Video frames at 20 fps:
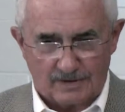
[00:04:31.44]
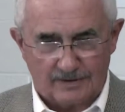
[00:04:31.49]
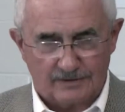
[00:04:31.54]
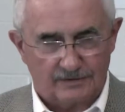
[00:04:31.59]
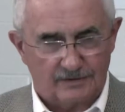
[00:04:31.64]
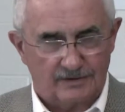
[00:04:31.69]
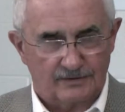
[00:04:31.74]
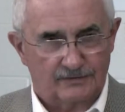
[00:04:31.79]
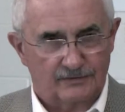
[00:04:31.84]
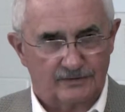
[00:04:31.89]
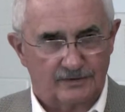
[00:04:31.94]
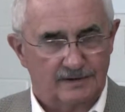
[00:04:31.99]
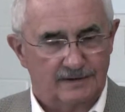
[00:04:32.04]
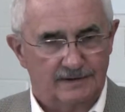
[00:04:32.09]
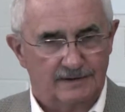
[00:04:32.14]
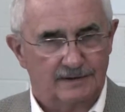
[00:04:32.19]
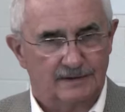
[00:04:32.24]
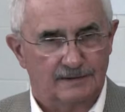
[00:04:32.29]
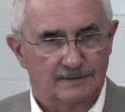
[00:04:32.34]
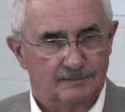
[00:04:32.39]
it's
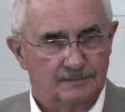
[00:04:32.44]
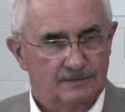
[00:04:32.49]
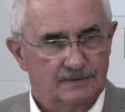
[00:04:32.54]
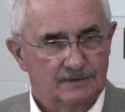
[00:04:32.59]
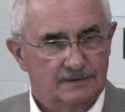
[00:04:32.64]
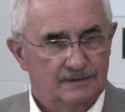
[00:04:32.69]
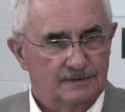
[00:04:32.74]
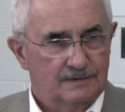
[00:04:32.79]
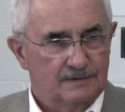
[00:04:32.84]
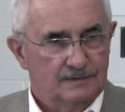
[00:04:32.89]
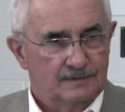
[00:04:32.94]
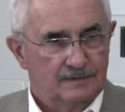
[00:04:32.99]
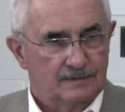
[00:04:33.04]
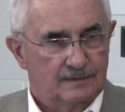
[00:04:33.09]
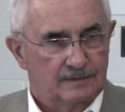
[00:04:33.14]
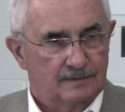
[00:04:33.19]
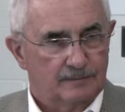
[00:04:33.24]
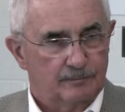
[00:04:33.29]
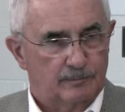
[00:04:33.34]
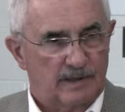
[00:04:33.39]
a
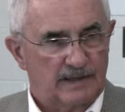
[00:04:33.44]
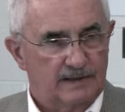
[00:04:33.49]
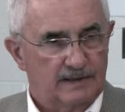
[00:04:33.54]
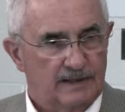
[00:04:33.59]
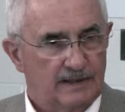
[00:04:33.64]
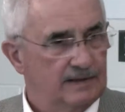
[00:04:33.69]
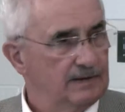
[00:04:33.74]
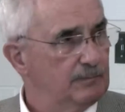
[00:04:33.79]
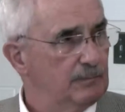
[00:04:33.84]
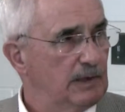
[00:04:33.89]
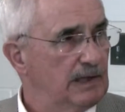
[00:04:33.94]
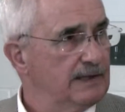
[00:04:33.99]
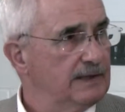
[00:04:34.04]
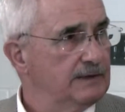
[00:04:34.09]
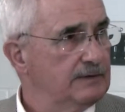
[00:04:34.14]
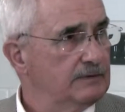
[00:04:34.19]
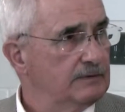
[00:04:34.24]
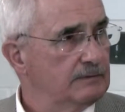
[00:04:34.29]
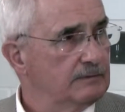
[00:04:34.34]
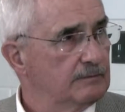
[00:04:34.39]
bentonite
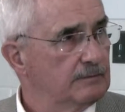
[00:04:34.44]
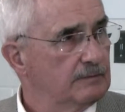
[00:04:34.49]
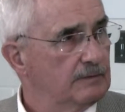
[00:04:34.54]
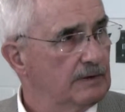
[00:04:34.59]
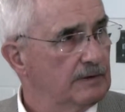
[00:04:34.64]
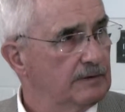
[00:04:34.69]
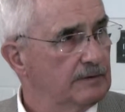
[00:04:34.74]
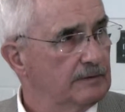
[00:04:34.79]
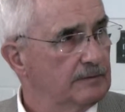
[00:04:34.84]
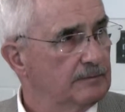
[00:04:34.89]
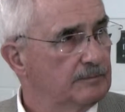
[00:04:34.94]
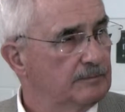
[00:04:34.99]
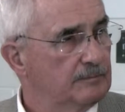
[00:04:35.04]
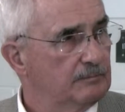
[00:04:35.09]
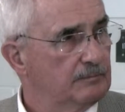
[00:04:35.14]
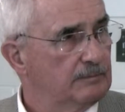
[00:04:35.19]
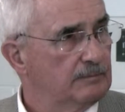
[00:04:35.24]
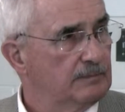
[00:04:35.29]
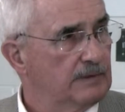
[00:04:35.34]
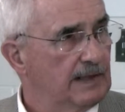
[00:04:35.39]
plant,
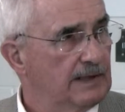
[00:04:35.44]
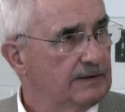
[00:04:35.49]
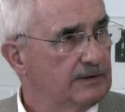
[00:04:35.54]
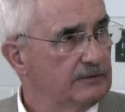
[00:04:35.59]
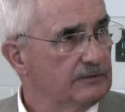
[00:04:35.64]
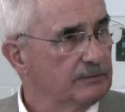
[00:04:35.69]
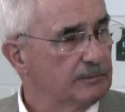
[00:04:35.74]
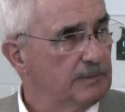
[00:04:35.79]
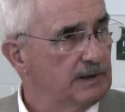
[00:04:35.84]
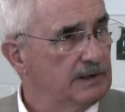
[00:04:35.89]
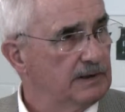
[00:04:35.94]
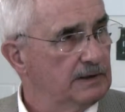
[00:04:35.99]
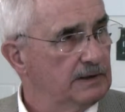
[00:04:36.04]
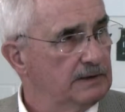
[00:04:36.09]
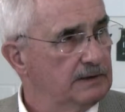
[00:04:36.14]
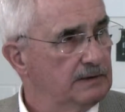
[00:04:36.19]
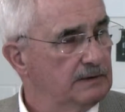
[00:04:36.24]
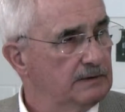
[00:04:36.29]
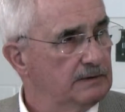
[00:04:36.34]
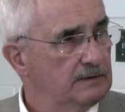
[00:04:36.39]
Black Hills bentonite.